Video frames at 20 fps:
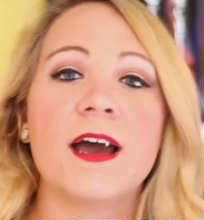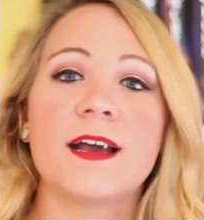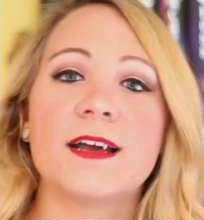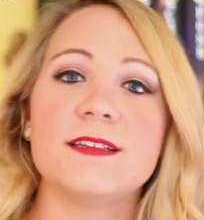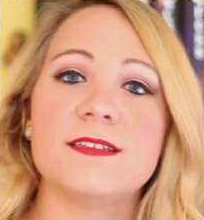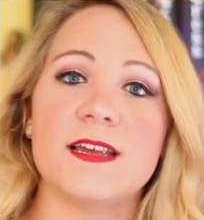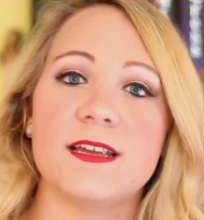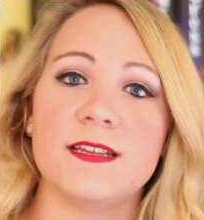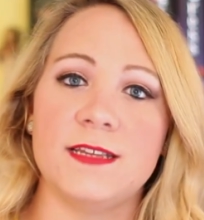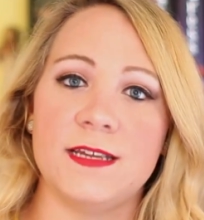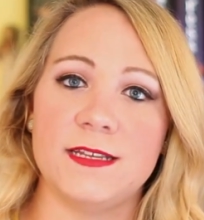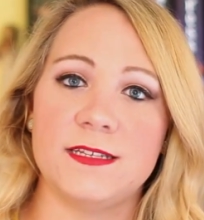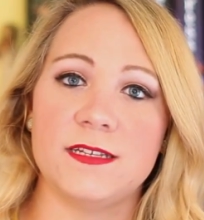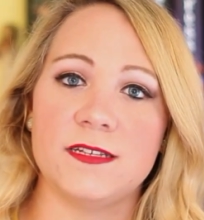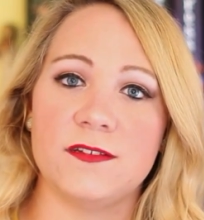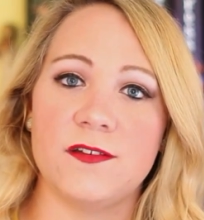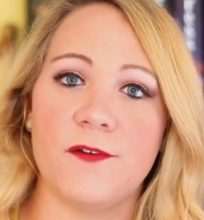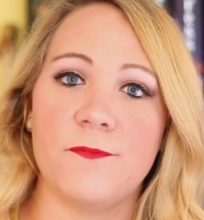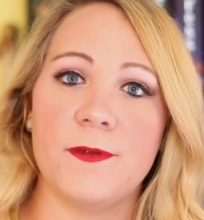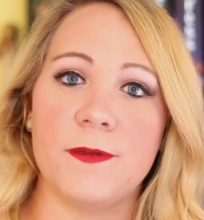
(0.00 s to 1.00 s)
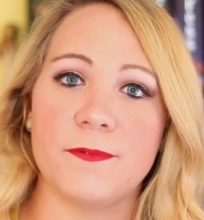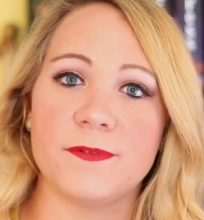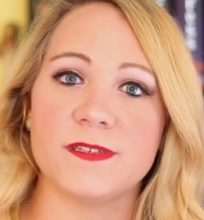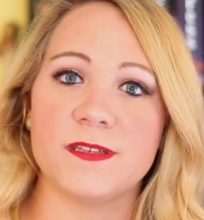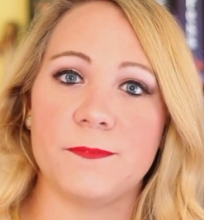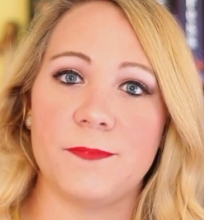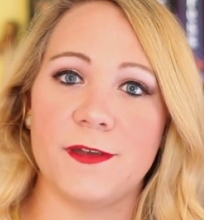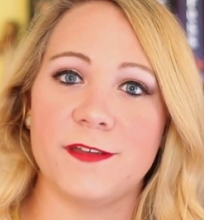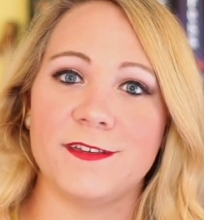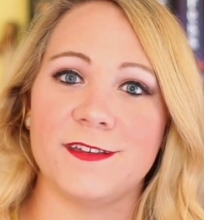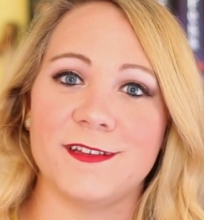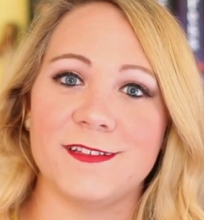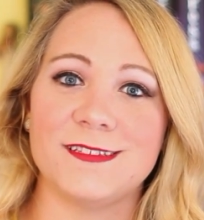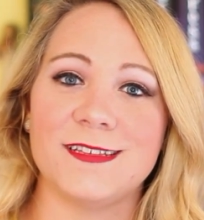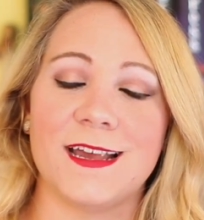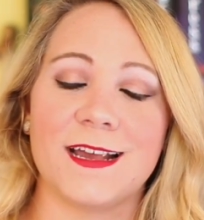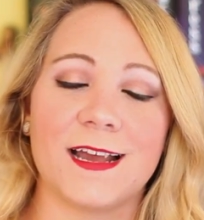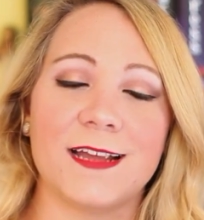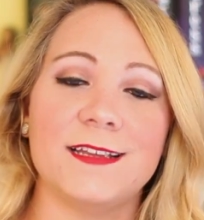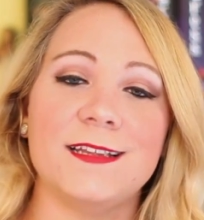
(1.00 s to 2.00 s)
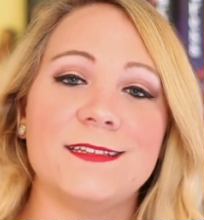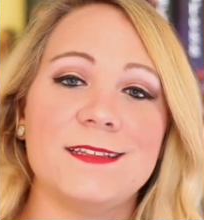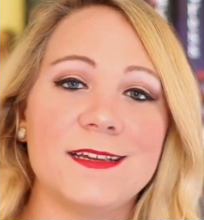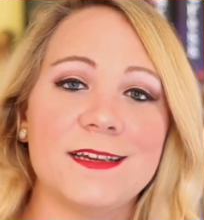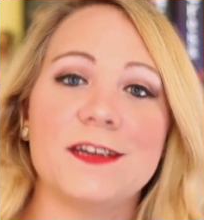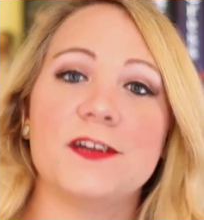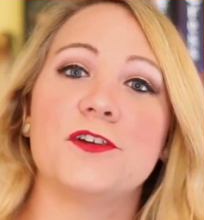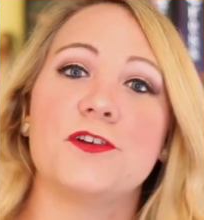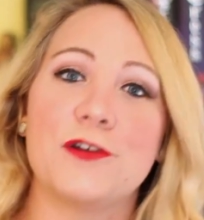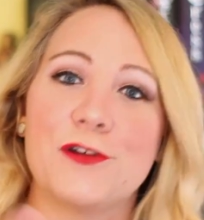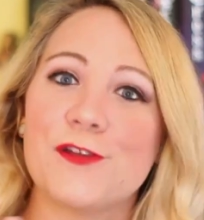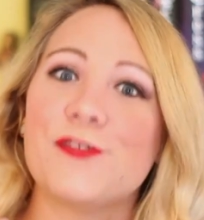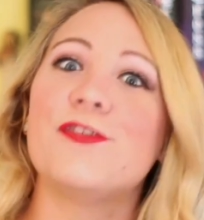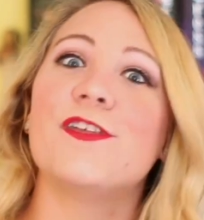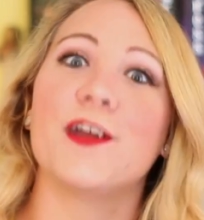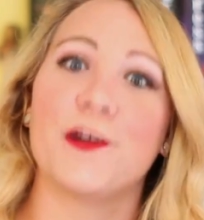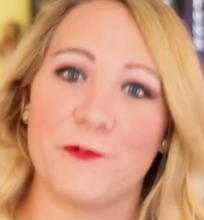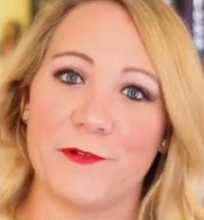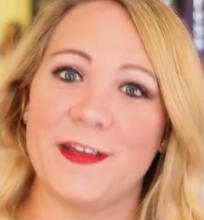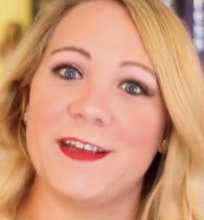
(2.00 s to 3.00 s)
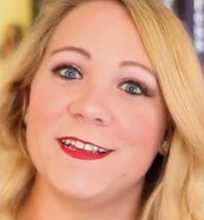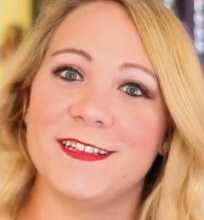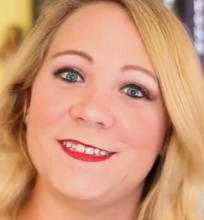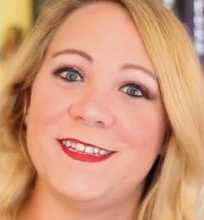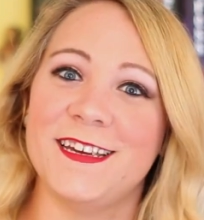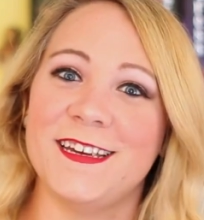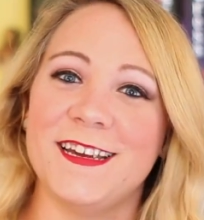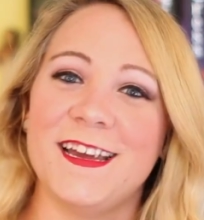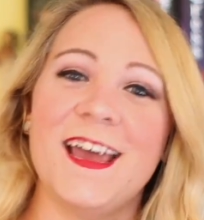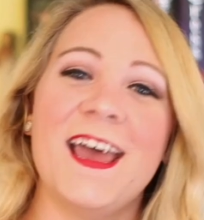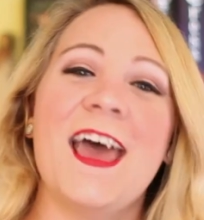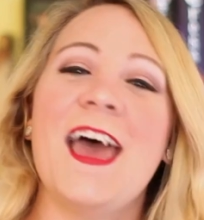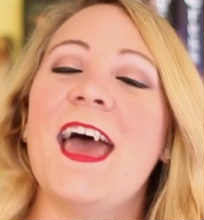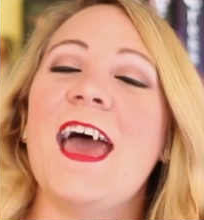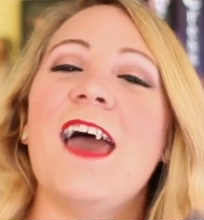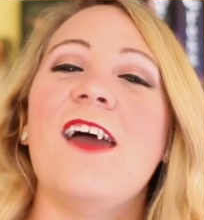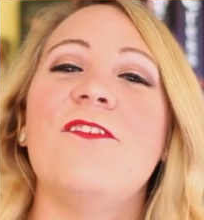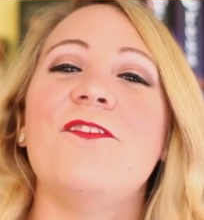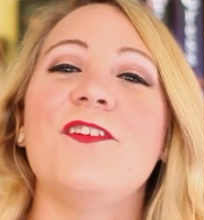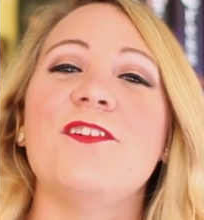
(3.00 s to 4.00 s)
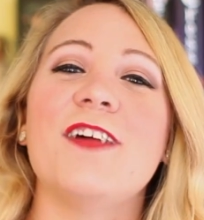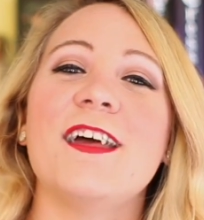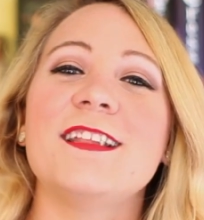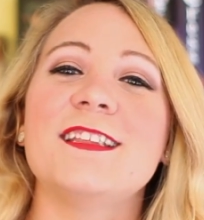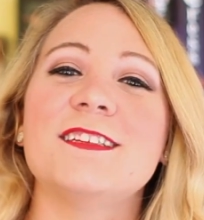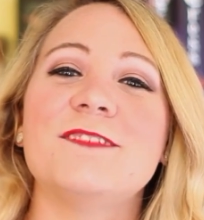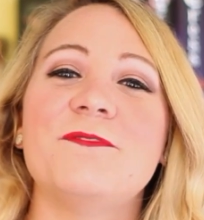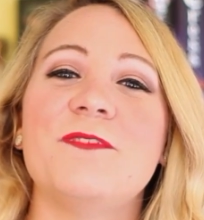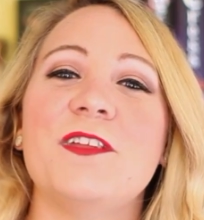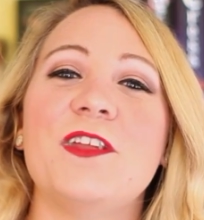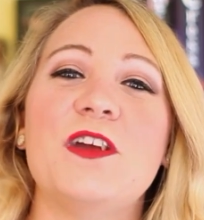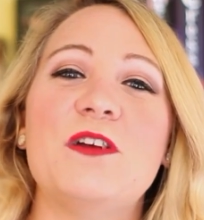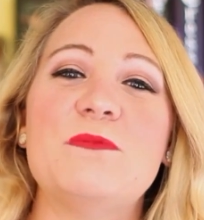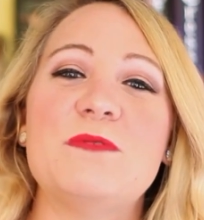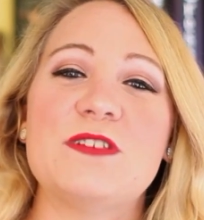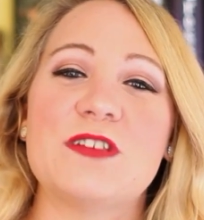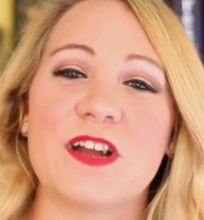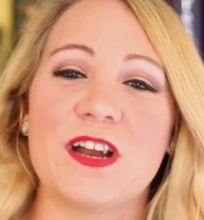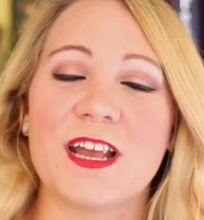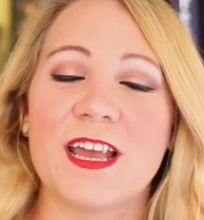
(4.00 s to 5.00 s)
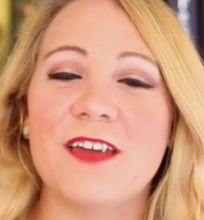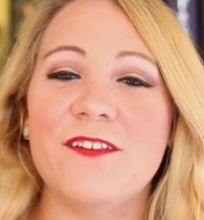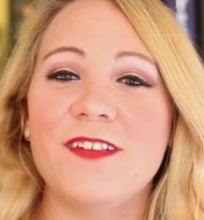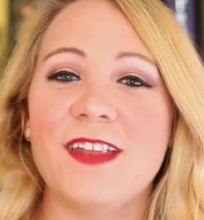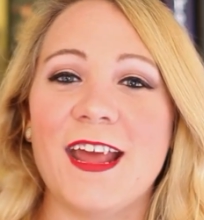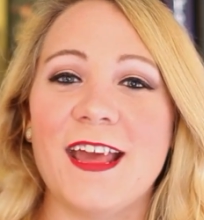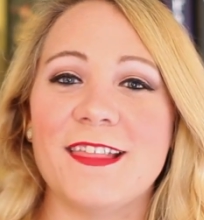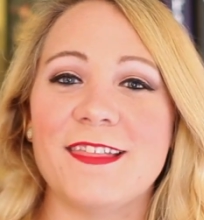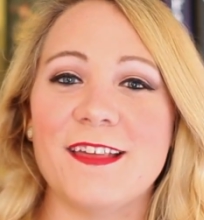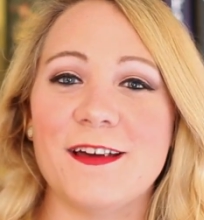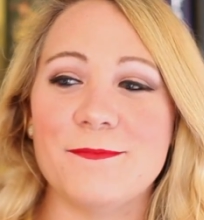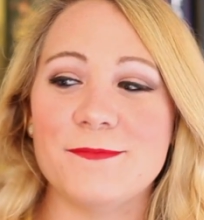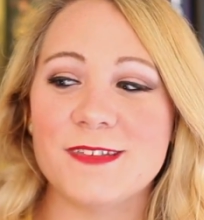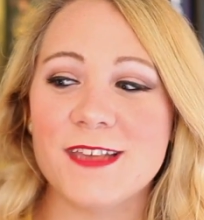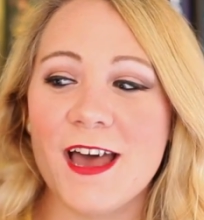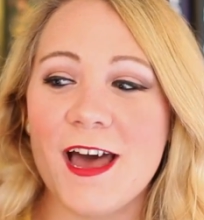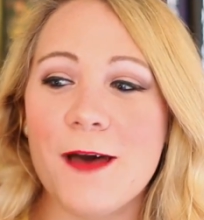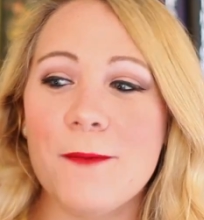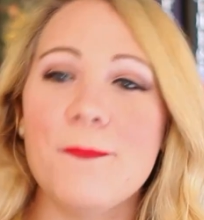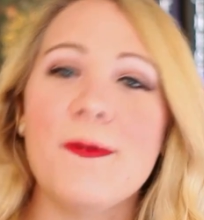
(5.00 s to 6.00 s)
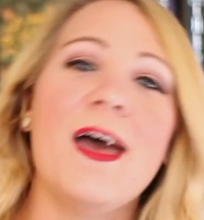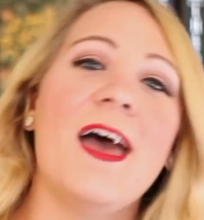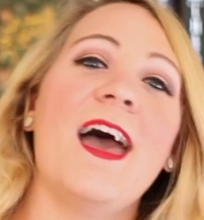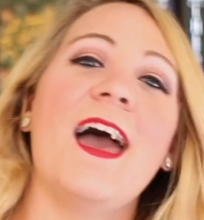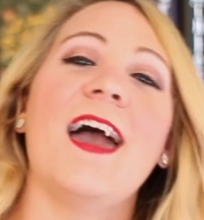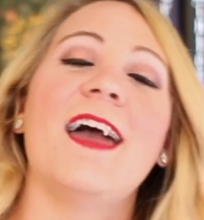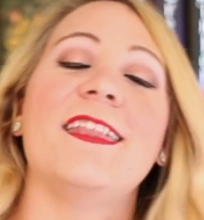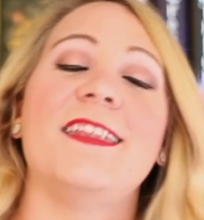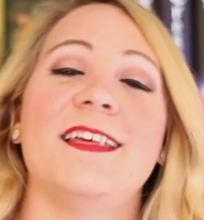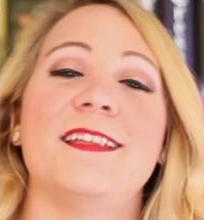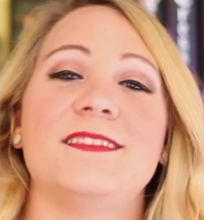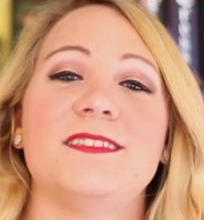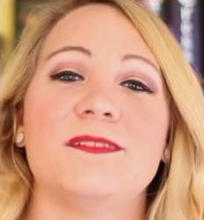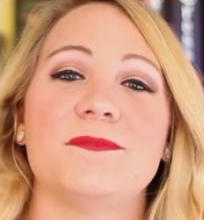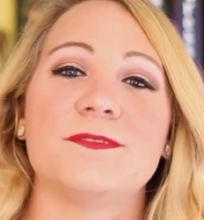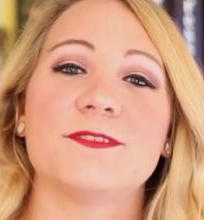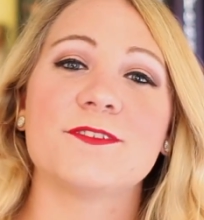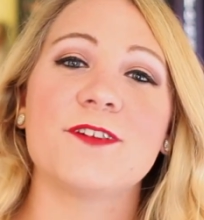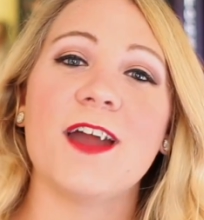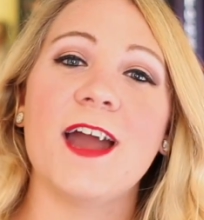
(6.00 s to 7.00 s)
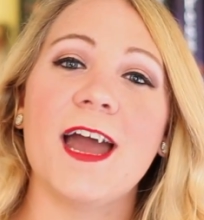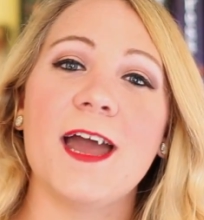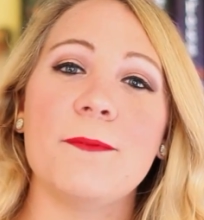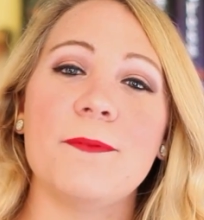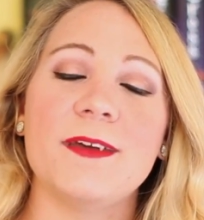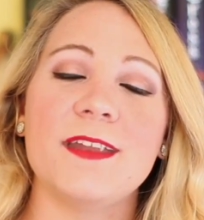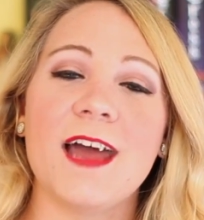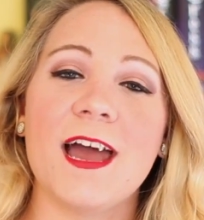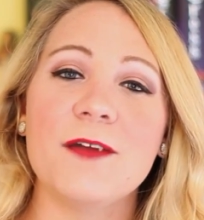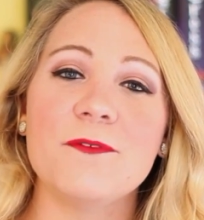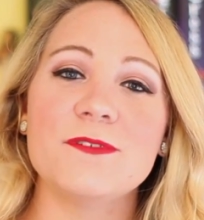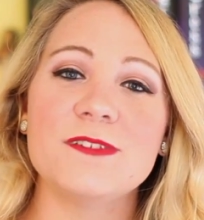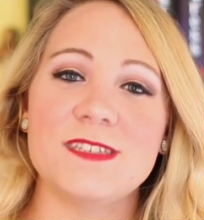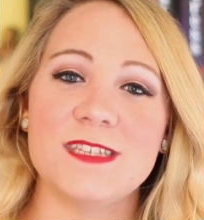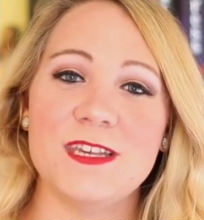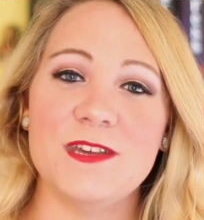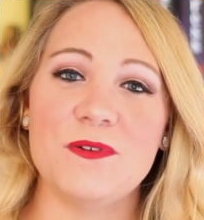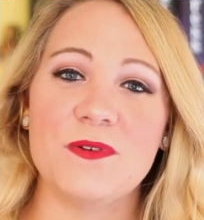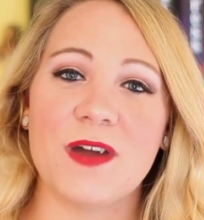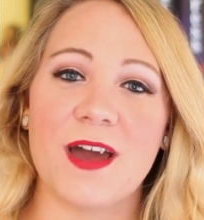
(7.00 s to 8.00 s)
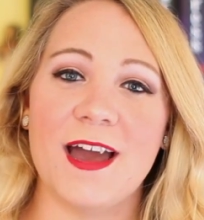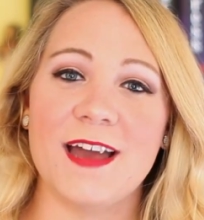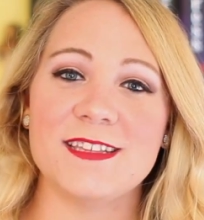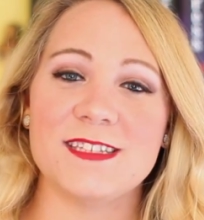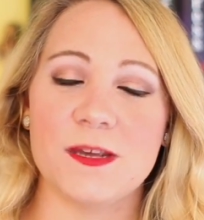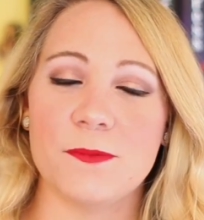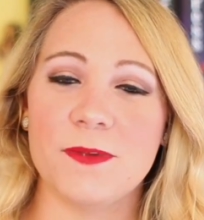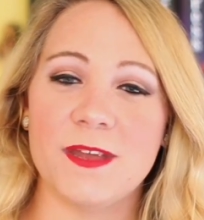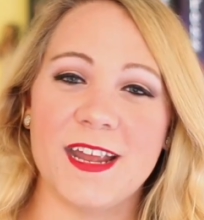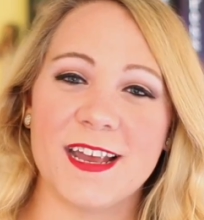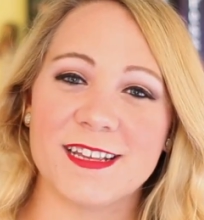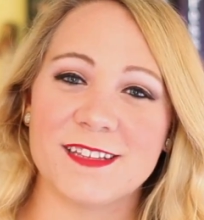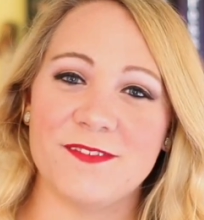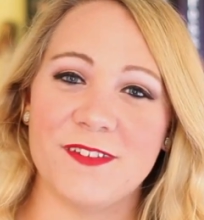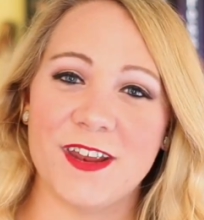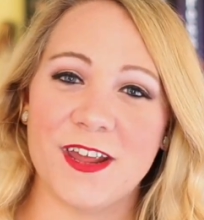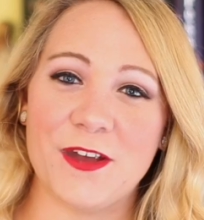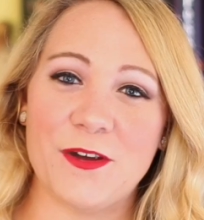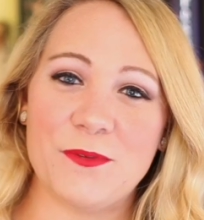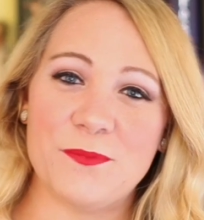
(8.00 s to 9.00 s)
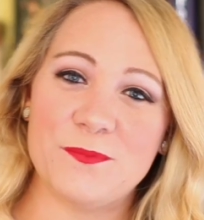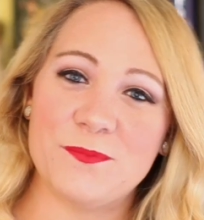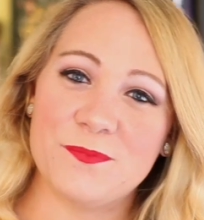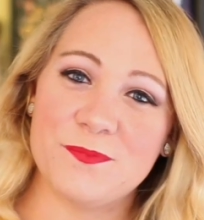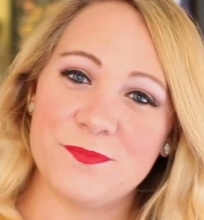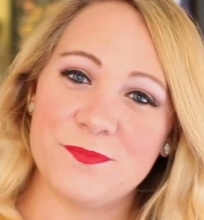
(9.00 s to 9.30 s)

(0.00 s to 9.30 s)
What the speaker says: because I need to know people's opinions. Like, I need to hear your theories. If you like this video, be sure to give it a thumbs up and hit subscribe. And I will see you guys in my next video.